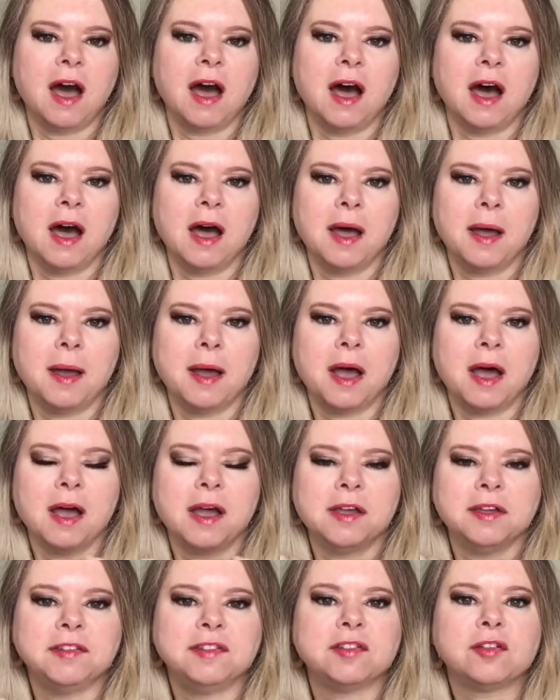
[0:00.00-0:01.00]
uh,
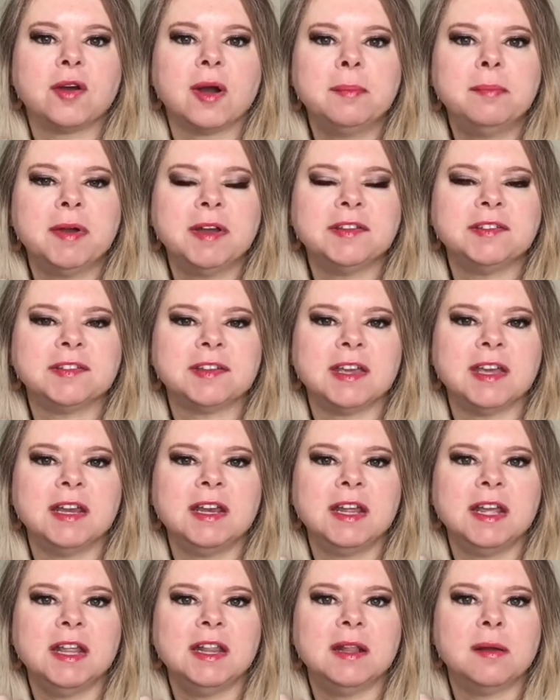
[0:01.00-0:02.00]
I scrub my
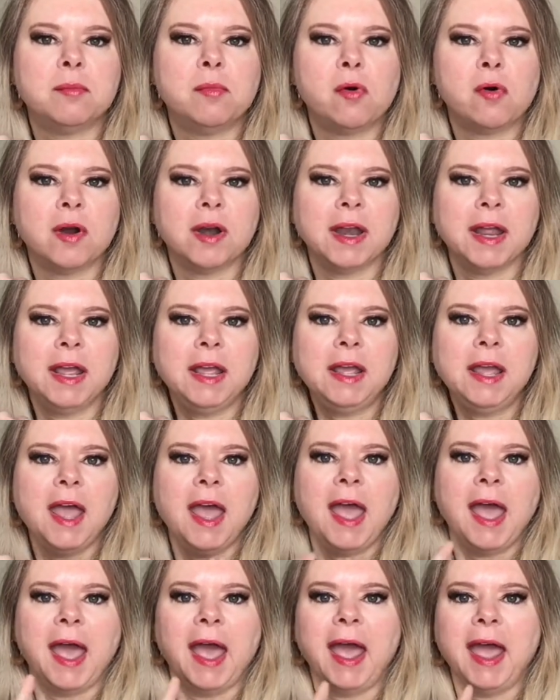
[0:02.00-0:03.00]
skin in the morning
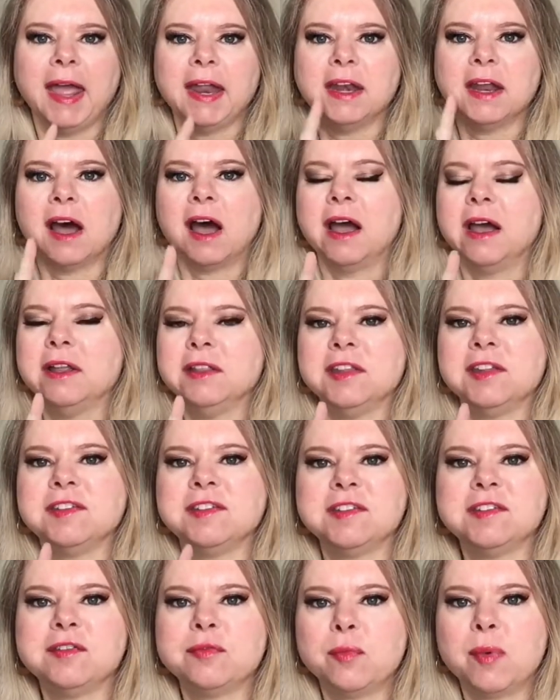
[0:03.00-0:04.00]
and I,
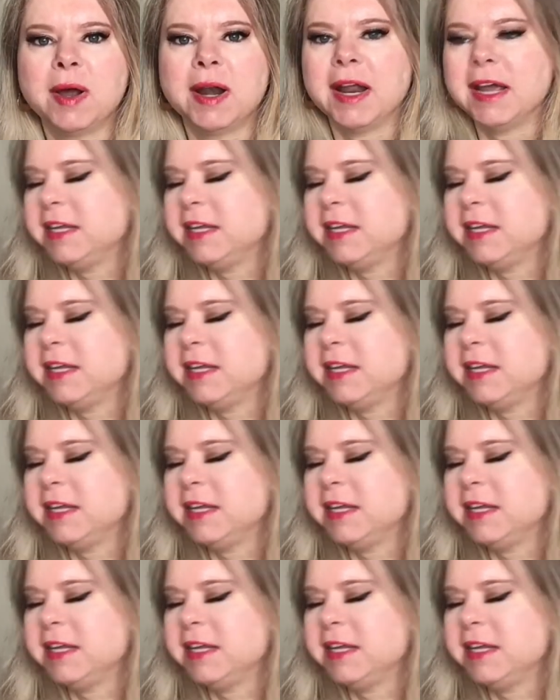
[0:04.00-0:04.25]
this is what I